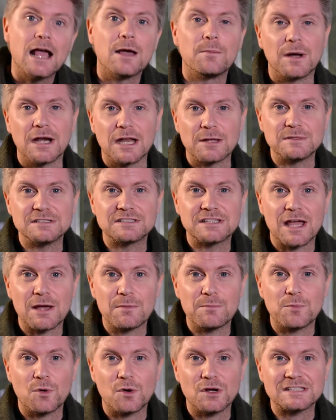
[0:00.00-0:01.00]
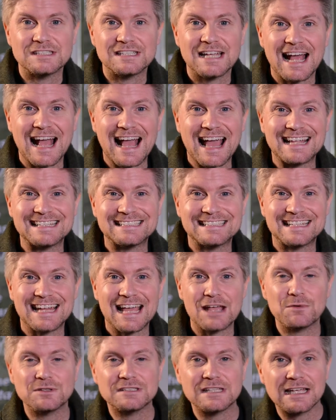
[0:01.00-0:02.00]
My name is Ken Boyter, and
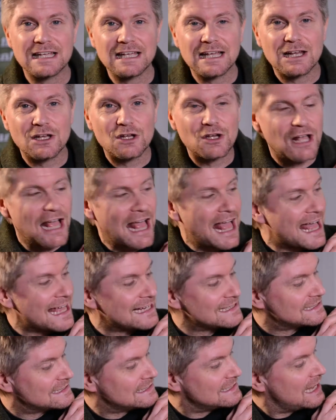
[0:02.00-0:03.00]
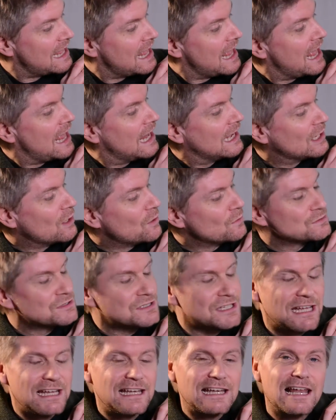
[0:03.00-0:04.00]
today we're taking a look at
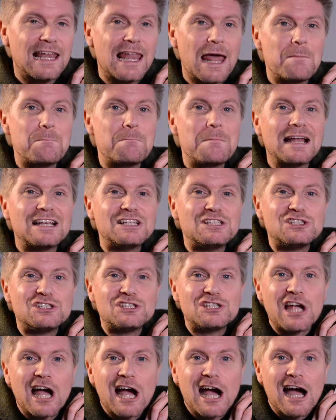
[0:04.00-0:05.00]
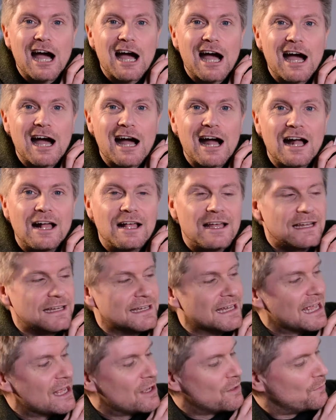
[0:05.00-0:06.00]
Lost in La Mancha.
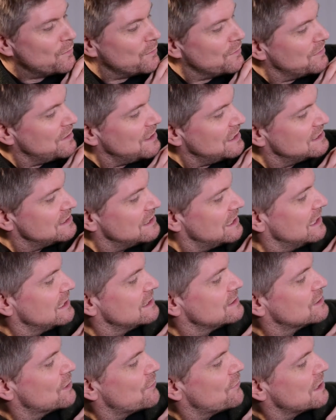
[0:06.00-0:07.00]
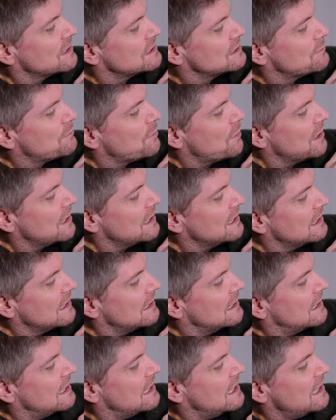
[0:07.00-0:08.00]
Now, this is directed by
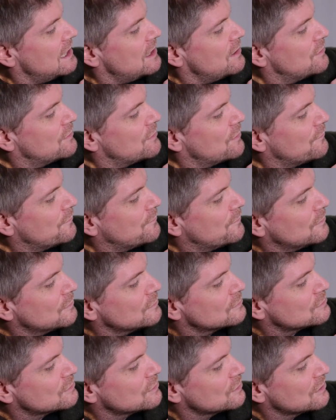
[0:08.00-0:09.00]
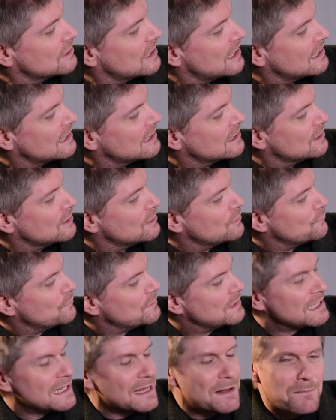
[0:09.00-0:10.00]
Keith Fulton and
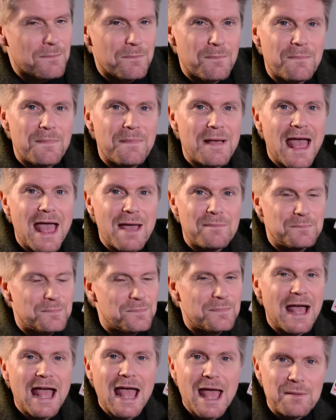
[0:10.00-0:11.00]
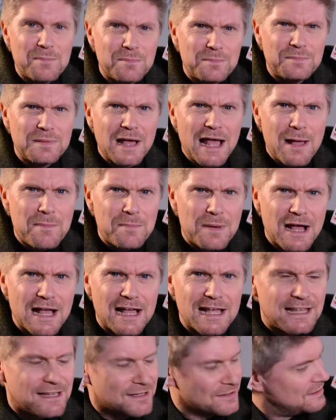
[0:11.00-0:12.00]
Louis Pepe,
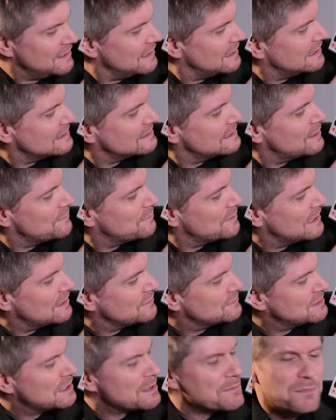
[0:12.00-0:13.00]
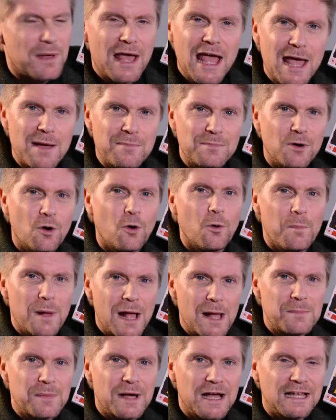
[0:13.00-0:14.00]
I think that's how you pronounce it, Pep or
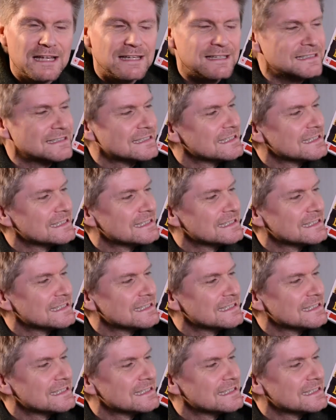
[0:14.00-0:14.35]
Pepe.